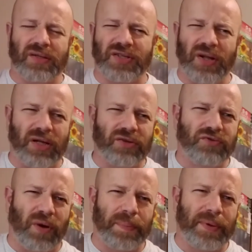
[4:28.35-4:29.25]
slight
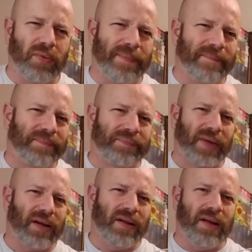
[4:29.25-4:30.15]
tropical
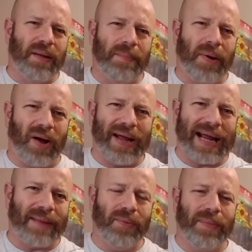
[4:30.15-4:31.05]

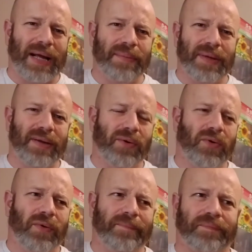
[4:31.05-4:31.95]
pineapple maybe,
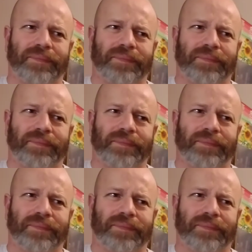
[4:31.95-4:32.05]
or,